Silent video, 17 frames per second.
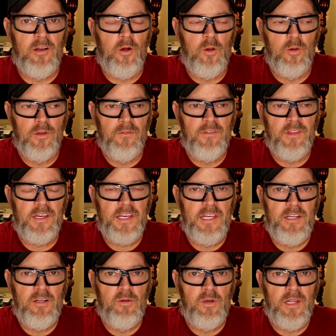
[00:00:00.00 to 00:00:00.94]
hold of the
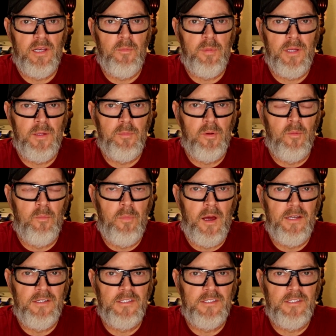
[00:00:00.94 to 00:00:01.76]
Ketorina people by